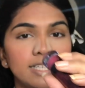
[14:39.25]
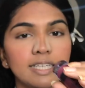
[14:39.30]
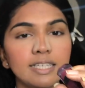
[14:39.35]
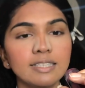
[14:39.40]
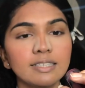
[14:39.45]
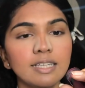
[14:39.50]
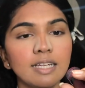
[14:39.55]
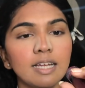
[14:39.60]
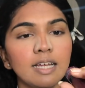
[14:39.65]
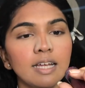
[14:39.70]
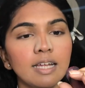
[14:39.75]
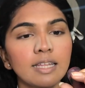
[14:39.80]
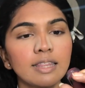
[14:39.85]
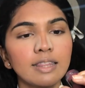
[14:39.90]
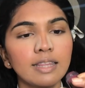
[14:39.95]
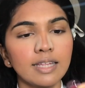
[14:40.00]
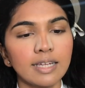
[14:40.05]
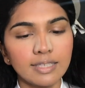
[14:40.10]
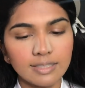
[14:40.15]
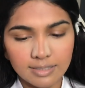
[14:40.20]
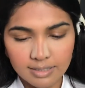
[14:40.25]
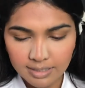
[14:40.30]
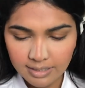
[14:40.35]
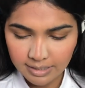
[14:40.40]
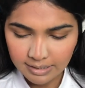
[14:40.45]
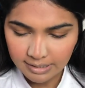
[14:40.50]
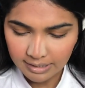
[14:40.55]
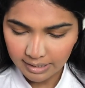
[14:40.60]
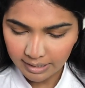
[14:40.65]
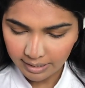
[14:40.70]
this this
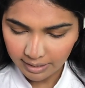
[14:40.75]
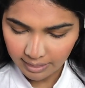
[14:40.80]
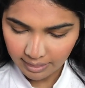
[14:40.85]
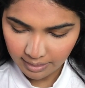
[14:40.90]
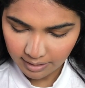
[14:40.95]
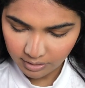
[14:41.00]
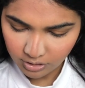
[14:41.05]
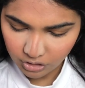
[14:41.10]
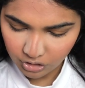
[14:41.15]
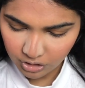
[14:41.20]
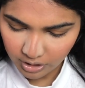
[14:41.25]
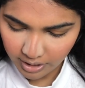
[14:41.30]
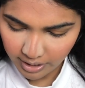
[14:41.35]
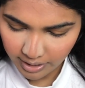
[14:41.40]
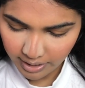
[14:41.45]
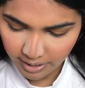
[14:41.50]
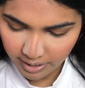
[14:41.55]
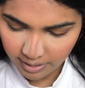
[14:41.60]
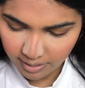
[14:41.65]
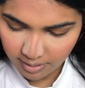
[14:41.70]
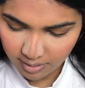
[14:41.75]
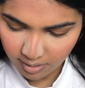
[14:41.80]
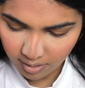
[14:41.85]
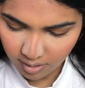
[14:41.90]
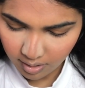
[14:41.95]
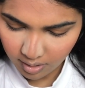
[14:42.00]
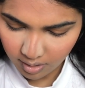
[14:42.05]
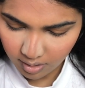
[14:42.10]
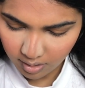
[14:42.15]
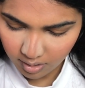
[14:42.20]
is in the shade
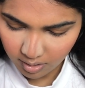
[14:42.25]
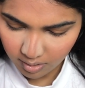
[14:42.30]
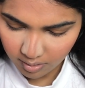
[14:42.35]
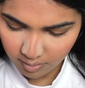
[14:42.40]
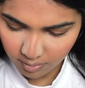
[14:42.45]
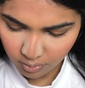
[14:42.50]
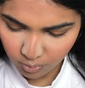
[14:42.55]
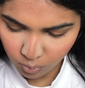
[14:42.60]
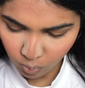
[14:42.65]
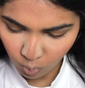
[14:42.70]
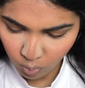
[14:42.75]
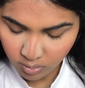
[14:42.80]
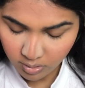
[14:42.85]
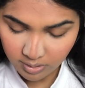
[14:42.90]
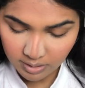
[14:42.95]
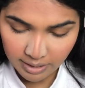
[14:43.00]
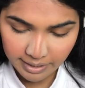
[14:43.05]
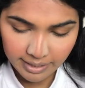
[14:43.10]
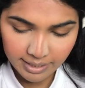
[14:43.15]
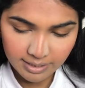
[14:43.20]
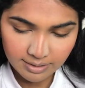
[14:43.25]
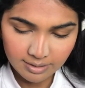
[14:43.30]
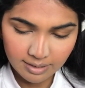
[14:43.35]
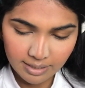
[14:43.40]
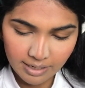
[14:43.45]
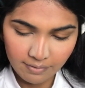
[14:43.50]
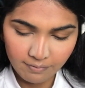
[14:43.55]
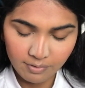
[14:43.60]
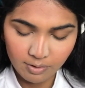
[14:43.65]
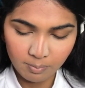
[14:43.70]
uh, Rose, I guess
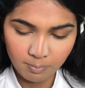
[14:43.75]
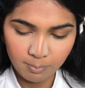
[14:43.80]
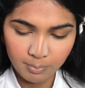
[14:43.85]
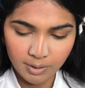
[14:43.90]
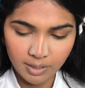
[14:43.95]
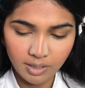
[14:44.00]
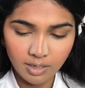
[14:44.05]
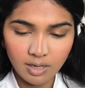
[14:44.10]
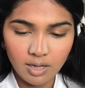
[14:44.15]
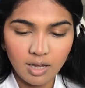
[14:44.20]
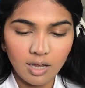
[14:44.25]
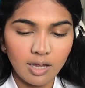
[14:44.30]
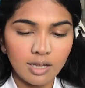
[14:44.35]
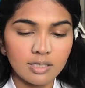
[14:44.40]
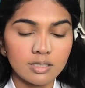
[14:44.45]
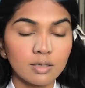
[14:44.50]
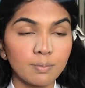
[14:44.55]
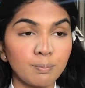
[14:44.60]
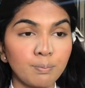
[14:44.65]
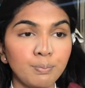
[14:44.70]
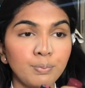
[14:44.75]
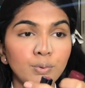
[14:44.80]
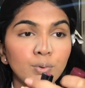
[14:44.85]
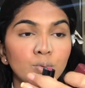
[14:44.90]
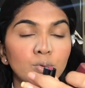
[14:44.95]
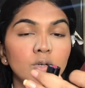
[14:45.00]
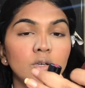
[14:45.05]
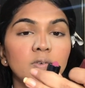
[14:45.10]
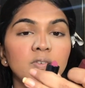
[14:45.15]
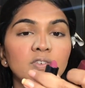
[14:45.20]
11B. It's a
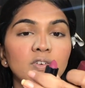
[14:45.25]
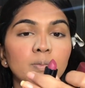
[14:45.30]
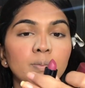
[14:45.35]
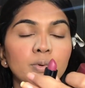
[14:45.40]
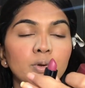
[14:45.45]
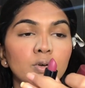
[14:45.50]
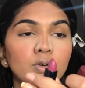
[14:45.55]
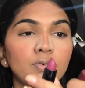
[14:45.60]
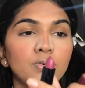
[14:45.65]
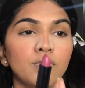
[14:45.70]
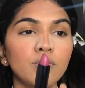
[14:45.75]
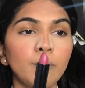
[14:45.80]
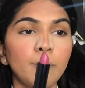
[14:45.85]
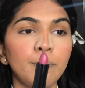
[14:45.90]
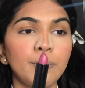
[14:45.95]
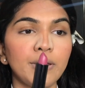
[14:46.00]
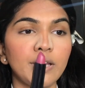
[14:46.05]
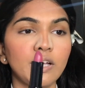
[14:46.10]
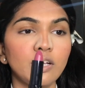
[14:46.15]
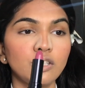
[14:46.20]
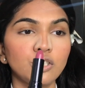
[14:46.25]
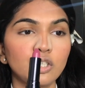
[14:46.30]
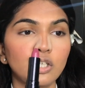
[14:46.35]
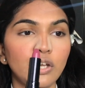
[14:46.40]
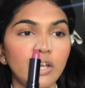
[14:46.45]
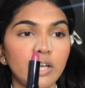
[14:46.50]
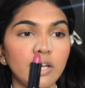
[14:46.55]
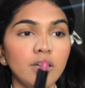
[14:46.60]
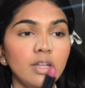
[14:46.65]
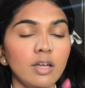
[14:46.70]
beautiful, beautiful pink
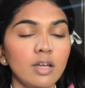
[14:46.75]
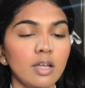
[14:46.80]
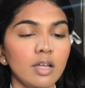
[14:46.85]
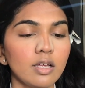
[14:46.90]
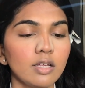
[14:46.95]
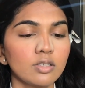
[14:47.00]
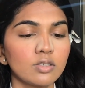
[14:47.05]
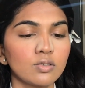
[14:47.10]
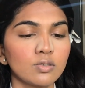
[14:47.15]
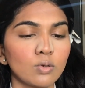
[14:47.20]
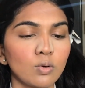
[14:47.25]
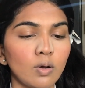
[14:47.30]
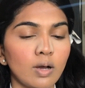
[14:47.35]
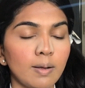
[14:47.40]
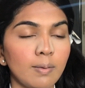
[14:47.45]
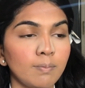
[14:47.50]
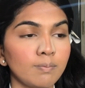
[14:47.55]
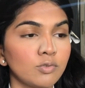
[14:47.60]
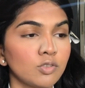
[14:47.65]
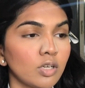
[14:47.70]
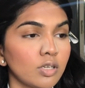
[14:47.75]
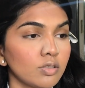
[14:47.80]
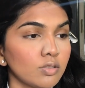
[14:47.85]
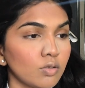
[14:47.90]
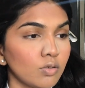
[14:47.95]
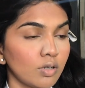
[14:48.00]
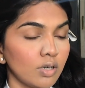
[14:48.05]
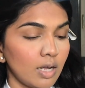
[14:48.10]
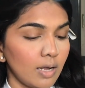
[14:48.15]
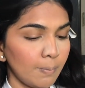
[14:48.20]
shade. So I'm
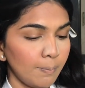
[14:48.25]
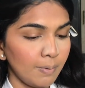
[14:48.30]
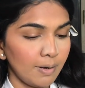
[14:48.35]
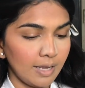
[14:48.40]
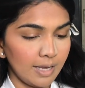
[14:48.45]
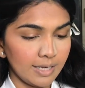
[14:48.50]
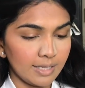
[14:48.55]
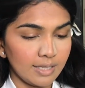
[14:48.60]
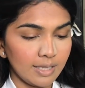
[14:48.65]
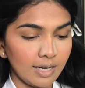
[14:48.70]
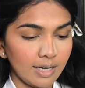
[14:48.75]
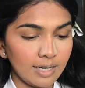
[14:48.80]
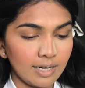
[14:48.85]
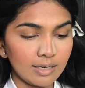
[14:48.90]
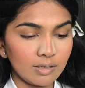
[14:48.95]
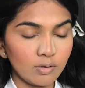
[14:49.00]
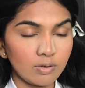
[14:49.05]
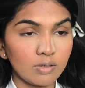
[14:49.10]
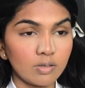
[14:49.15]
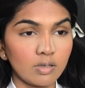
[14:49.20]
just gonna apply that.